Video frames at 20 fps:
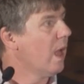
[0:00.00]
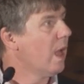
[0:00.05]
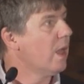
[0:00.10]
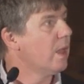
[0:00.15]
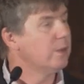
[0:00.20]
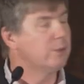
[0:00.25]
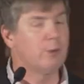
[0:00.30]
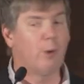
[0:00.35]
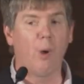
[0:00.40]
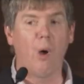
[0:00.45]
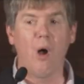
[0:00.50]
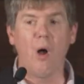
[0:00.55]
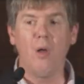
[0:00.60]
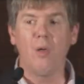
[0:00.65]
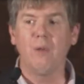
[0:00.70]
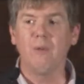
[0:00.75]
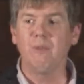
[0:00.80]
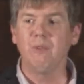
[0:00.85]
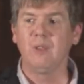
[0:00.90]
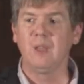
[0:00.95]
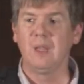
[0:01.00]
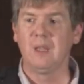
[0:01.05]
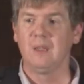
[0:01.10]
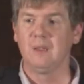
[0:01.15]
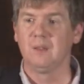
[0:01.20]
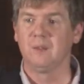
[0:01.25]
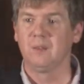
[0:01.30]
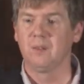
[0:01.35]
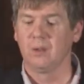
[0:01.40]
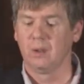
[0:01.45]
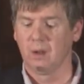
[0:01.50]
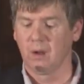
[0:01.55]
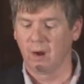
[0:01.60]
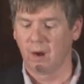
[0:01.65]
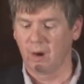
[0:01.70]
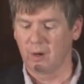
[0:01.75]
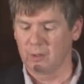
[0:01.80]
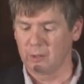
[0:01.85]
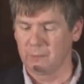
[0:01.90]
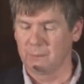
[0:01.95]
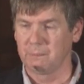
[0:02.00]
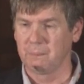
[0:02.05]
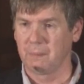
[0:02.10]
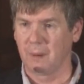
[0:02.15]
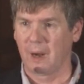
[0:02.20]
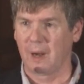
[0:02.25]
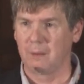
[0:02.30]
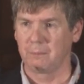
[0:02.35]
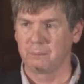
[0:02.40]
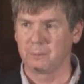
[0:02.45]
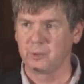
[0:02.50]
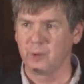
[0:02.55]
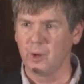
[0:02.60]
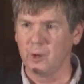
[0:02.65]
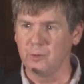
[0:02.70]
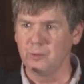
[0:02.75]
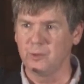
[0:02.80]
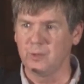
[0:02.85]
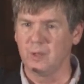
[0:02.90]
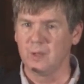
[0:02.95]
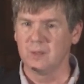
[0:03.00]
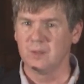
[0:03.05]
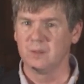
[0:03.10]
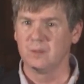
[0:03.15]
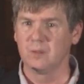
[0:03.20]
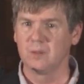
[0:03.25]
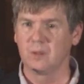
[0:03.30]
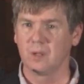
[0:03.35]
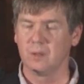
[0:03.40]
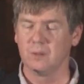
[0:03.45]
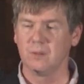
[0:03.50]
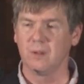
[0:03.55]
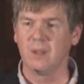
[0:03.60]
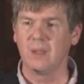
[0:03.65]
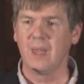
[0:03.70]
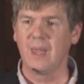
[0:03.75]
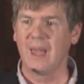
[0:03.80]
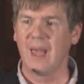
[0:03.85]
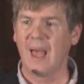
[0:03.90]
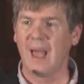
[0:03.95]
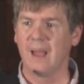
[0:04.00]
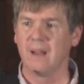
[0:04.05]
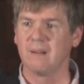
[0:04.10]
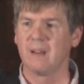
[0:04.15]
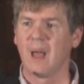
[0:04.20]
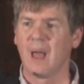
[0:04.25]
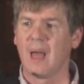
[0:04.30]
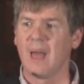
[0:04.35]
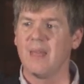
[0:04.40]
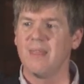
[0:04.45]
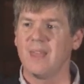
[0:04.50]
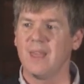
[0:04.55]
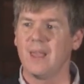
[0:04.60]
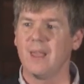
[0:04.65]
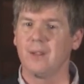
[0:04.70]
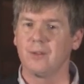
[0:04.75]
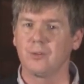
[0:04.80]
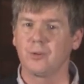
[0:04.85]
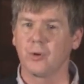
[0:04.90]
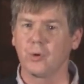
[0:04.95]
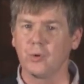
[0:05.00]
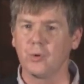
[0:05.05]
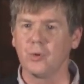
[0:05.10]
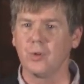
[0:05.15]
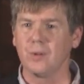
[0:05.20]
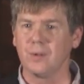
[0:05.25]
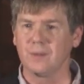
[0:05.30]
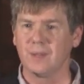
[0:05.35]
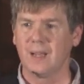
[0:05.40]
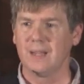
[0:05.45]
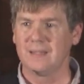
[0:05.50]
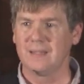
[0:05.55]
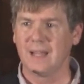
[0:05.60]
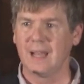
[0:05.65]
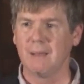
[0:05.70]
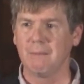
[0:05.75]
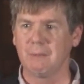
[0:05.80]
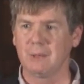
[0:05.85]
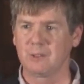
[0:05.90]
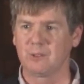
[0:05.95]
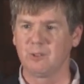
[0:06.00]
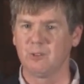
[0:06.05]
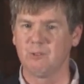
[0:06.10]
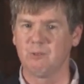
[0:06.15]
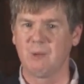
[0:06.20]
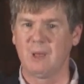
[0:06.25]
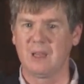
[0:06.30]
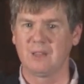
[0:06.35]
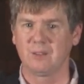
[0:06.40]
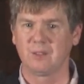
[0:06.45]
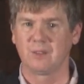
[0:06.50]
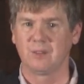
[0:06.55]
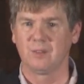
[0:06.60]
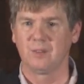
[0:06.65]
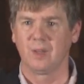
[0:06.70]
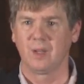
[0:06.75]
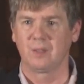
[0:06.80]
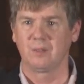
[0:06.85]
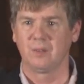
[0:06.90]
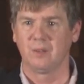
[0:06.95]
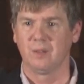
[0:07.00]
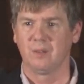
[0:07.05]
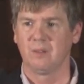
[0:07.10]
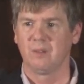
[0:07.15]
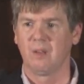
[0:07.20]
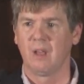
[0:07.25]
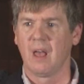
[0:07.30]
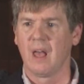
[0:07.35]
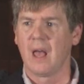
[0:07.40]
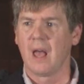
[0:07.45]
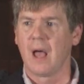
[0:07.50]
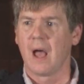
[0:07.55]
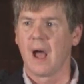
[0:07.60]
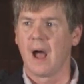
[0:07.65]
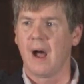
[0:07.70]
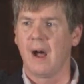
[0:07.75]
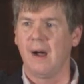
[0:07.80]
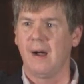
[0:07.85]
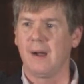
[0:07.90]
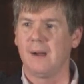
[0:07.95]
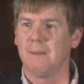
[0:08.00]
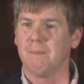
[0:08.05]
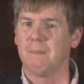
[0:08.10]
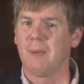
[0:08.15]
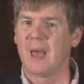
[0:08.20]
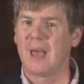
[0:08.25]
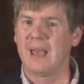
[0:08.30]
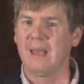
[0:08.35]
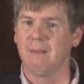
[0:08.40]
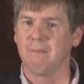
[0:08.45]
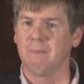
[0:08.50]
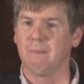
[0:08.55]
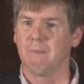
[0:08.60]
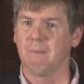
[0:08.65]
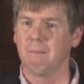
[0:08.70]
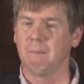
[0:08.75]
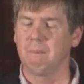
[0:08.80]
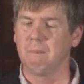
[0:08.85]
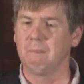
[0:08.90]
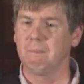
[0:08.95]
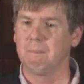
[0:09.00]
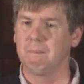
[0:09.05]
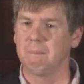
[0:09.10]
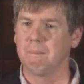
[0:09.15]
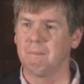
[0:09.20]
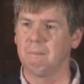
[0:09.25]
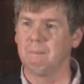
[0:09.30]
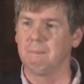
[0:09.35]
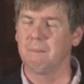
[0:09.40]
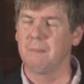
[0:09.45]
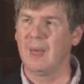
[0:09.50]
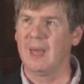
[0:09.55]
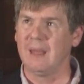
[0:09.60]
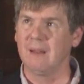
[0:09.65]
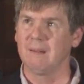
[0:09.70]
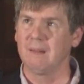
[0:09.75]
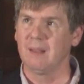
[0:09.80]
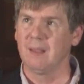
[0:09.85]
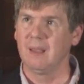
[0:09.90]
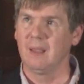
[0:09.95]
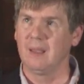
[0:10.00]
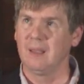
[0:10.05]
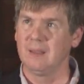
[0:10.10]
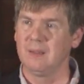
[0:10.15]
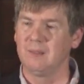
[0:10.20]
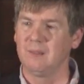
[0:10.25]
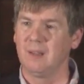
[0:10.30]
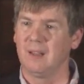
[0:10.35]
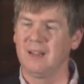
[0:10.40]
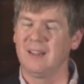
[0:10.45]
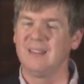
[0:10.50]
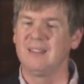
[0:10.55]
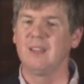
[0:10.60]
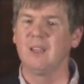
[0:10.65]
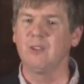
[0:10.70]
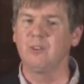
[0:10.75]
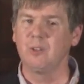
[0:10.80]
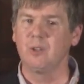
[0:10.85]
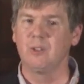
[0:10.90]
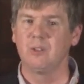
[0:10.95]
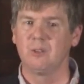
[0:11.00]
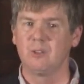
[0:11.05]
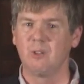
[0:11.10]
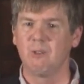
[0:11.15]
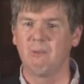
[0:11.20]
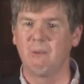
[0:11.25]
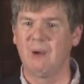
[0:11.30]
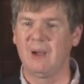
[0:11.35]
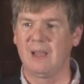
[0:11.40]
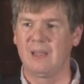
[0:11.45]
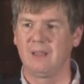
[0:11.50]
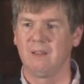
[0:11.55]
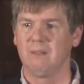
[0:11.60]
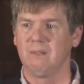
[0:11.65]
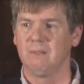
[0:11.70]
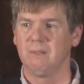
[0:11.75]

So all of these are approaches to looking at the internal dynamics of mass extinctions. And that is in addition to my